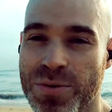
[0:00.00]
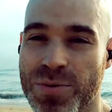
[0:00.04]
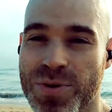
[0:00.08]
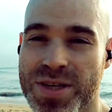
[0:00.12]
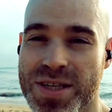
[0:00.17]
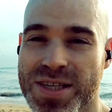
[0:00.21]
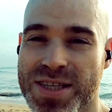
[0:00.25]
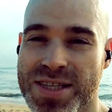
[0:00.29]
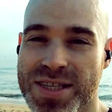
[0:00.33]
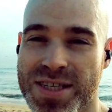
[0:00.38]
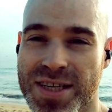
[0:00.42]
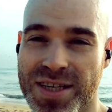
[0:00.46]

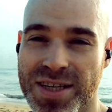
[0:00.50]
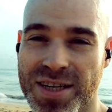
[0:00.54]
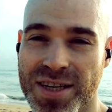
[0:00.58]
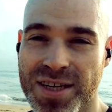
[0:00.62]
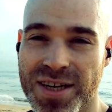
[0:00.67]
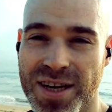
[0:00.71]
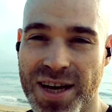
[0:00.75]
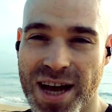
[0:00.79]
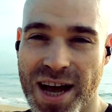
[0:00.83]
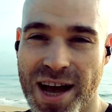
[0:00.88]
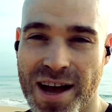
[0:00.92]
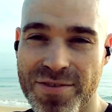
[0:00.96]
was
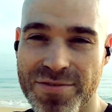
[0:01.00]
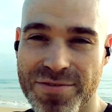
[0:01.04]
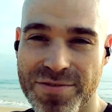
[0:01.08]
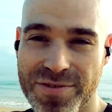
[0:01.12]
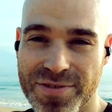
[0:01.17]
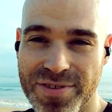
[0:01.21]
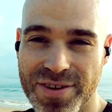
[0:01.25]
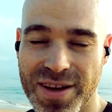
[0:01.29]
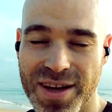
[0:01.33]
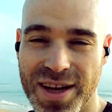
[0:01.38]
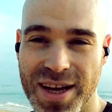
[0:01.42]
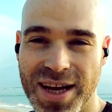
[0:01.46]
to have
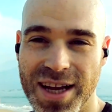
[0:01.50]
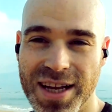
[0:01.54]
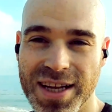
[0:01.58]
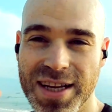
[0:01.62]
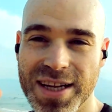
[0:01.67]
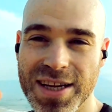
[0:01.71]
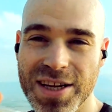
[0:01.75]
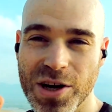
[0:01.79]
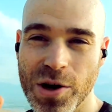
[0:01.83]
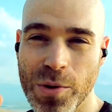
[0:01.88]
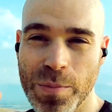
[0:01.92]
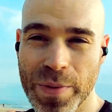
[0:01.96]
a
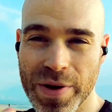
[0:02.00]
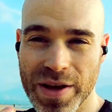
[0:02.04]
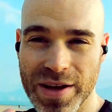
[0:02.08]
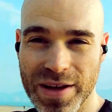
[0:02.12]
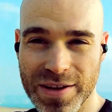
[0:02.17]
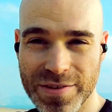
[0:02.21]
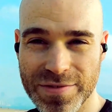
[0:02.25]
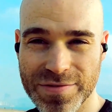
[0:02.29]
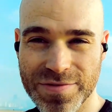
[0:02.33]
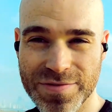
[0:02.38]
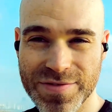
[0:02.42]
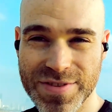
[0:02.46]
little bit
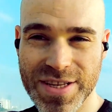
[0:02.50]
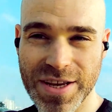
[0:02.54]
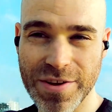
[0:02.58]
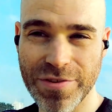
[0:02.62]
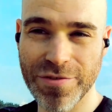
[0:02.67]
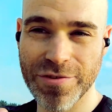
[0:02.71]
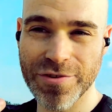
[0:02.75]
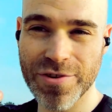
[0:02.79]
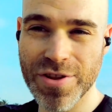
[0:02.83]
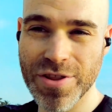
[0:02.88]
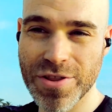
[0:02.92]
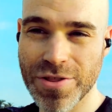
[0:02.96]
of
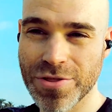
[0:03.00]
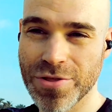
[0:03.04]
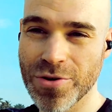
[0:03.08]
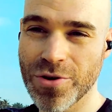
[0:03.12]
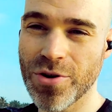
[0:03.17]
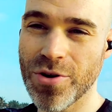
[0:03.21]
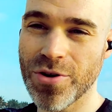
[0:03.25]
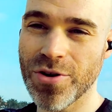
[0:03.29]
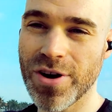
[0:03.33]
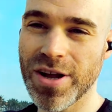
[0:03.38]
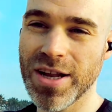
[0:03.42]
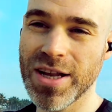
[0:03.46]
different
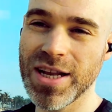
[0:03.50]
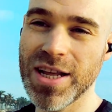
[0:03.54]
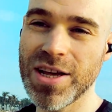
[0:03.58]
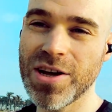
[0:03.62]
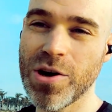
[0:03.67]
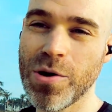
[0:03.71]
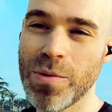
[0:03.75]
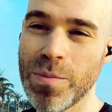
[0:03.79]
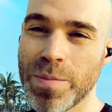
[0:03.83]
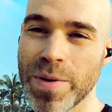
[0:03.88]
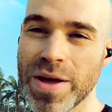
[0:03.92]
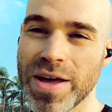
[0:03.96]
thought, a
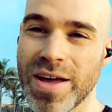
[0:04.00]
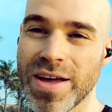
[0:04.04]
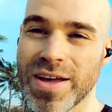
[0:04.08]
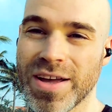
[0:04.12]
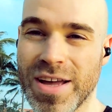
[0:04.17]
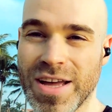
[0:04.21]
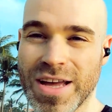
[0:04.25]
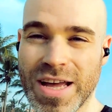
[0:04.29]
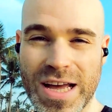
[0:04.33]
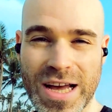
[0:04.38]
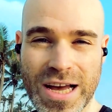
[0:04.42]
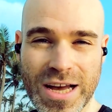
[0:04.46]
little bit
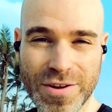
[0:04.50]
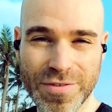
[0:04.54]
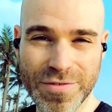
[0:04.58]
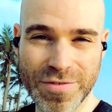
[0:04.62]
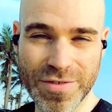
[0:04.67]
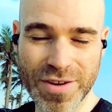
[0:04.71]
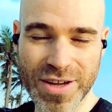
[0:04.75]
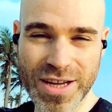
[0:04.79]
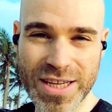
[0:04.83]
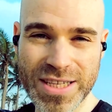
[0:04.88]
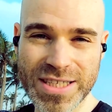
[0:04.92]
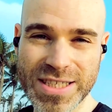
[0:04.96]
of
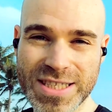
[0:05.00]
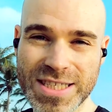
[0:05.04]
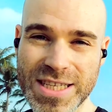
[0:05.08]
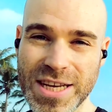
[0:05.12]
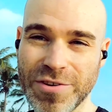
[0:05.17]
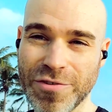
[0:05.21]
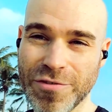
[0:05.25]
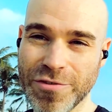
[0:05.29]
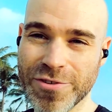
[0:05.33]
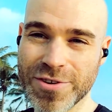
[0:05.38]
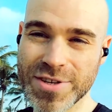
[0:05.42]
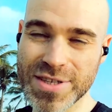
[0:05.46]

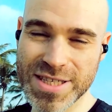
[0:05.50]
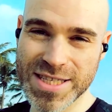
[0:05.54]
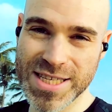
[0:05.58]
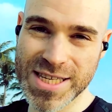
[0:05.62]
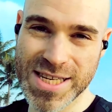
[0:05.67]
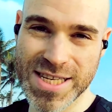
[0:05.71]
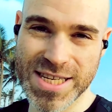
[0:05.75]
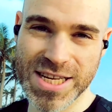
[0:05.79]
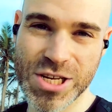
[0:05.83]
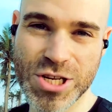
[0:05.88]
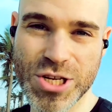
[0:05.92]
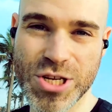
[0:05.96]
different
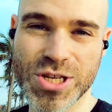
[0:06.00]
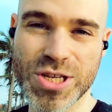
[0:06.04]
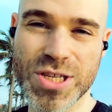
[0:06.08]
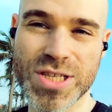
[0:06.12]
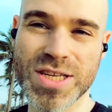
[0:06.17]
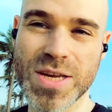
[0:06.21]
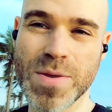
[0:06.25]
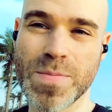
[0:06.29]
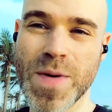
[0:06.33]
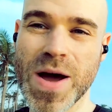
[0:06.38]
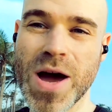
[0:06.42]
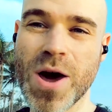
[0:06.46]

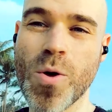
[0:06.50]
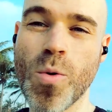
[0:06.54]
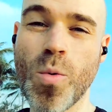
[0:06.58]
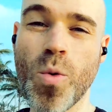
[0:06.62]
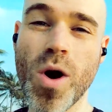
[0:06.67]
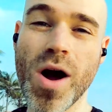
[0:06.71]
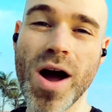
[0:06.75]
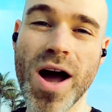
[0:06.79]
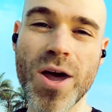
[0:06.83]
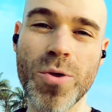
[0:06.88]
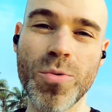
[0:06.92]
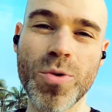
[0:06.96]
decisions about
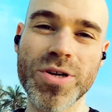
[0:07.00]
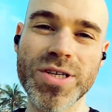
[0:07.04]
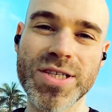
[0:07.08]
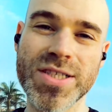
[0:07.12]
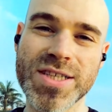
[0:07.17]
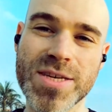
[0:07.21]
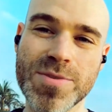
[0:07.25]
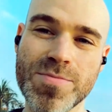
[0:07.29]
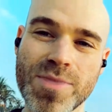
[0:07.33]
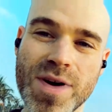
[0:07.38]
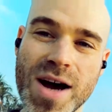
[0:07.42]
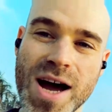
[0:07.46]
what I
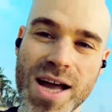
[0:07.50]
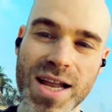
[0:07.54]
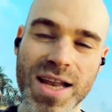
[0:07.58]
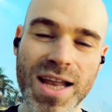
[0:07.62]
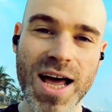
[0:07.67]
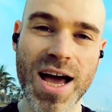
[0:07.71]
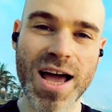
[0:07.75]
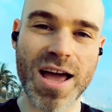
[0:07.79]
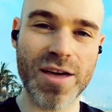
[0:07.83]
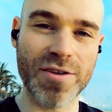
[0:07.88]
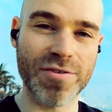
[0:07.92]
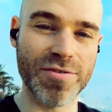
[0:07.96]
wanted in my
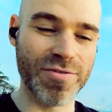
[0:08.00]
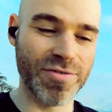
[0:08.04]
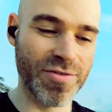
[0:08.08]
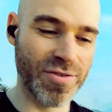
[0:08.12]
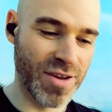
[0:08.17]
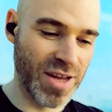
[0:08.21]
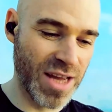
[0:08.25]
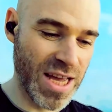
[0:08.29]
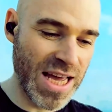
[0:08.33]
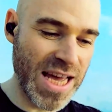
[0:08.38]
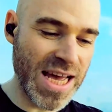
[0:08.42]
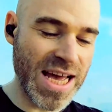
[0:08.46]

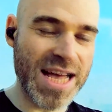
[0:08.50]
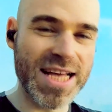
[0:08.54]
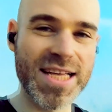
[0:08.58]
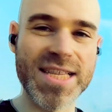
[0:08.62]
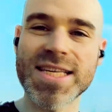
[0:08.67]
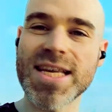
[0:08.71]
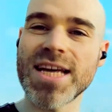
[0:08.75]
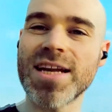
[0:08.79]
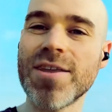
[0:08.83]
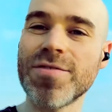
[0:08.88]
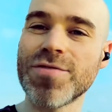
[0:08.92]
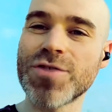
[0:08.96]
life
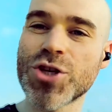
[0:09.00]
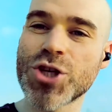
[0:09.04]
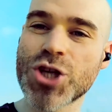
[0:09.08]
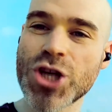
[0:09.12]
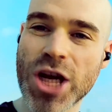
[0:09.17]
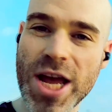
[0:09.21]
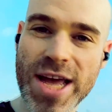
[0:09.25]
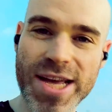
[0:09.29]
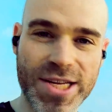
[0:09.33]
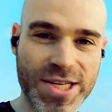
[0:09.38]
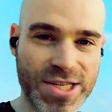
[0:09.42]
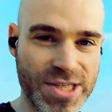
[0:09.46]
instead of
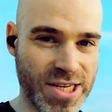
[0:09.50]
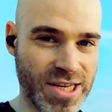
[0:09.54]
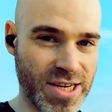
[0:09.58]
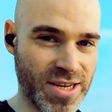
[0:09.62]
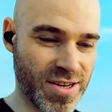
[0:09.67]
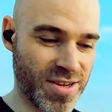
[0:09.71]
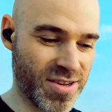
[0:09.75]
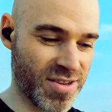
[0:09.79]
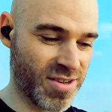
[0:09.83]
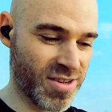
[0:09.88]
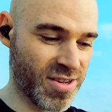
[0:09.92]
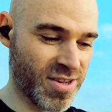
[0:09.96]

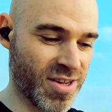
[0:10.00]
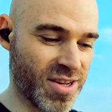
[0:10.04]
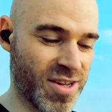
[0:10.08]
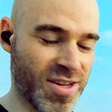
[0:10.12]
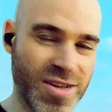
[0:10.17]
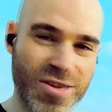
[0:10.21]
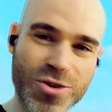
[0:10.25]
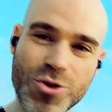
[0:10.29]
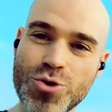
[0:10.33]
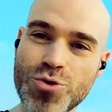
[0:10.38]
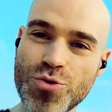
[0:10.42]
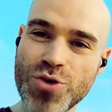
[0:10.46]
chasing
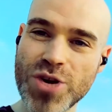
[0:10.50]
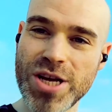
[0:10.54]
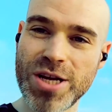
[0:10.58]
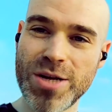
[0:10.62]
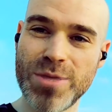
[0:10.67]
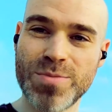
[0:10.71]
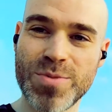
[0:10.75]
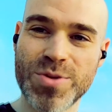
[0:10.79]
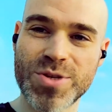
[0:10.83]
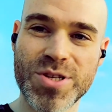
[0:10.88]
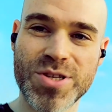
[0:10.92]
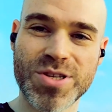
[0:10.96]

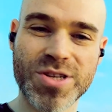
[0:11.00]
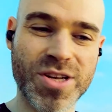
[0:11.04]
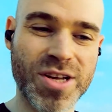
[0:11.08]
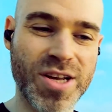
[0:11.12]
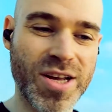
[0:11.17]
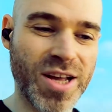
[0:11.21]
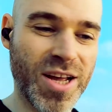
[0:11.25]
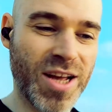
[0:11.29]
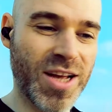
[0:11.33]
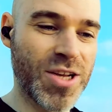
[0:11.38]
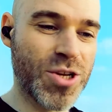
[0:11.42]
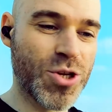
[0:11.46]
dreams.
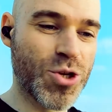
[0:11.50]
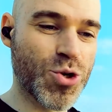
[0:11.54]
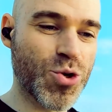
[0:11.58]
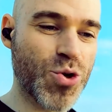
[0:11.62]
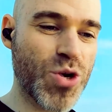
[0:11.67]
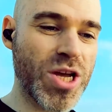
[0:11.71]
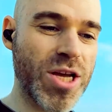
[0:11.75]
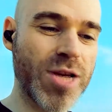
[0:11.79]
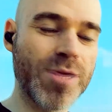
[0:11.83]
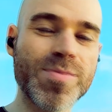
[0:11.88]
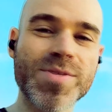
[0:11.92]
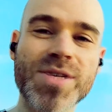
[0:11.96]

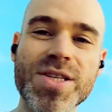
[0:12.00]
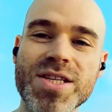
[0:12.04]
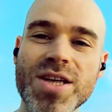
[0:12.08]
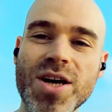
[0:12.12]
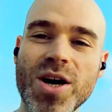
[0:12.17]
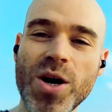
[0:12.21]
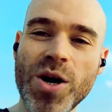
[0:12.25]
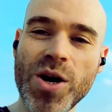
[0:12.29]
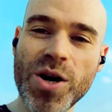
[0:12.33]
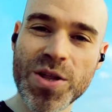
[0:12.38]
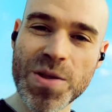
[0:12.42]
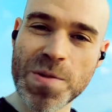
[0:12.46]
Dreams that
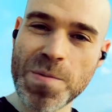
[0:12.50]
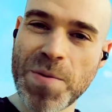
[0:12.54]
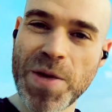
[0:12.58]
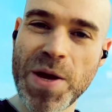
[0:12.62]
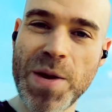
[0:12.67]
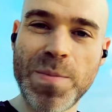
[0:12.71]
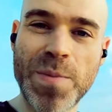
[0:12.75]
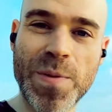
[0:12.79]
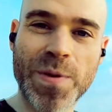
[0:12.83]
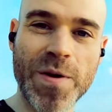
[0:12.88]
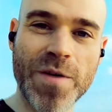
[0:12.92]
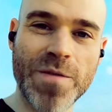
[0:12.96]
other
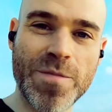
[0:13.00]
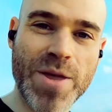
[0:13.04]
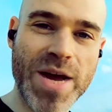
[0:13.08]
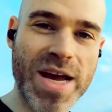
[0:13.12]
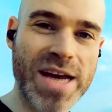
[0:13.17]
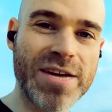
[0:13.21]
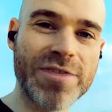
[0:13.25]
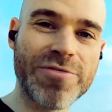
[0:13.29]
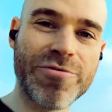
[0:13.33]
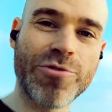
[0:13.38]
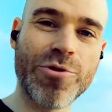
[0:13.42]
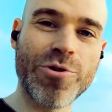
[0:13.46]
people have
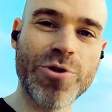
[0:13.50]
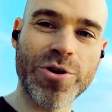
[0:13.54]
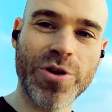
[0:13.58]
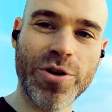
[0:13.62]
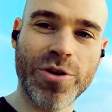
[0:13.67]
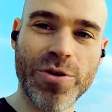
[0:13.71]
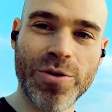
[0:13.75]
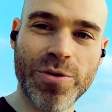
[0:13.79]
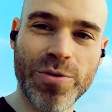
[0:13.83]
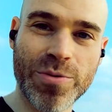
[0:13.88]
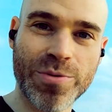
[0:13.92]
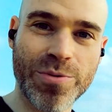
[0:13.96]
made for
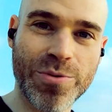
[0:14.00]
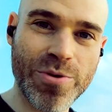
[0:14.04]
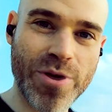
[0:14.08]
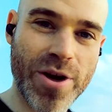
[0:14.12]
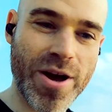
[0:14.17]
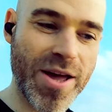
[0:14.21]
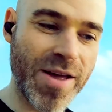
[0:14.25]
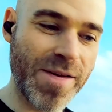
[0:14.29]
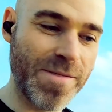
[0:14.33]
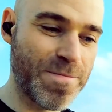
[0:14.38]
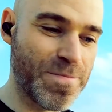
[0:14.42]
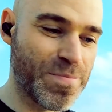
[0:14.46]
you,
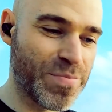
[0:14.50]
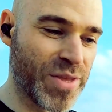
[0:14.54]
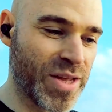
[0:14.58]
right?